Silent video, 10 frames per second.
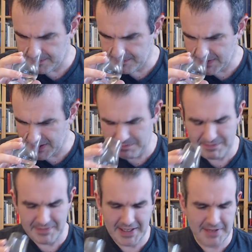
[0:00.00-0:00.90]
Some
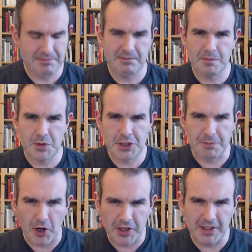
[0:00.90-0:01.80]
like
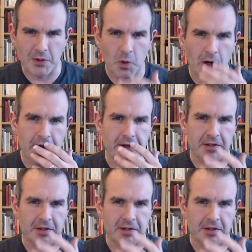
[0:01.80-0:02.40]
sparkling water,